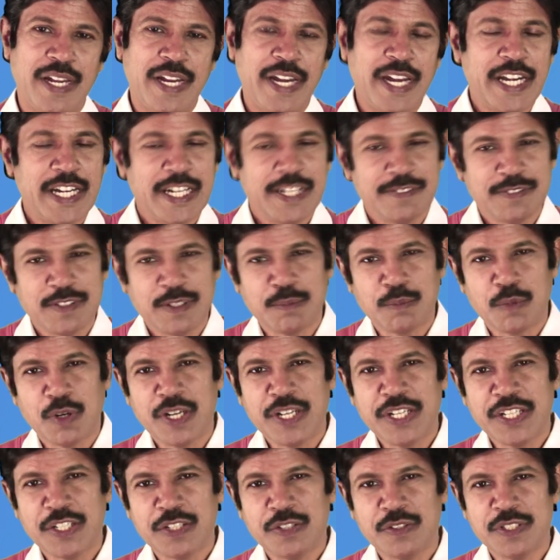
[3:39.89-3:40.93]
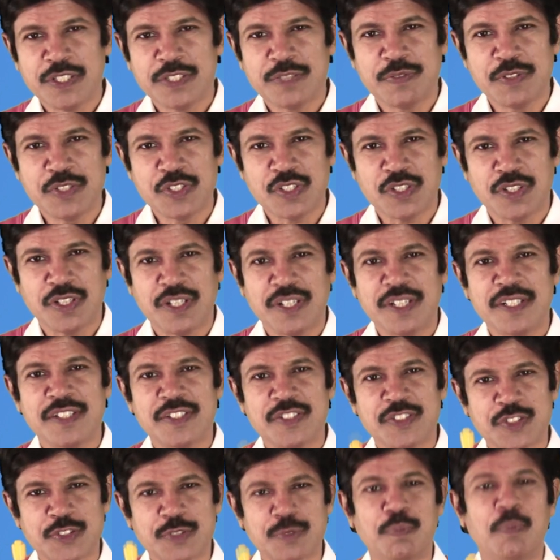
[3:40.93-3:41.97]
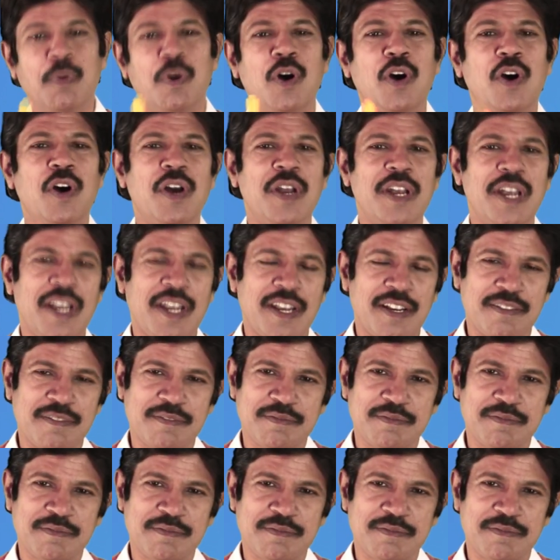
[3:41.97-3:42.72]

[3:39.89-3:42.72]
And if the molecules which are small,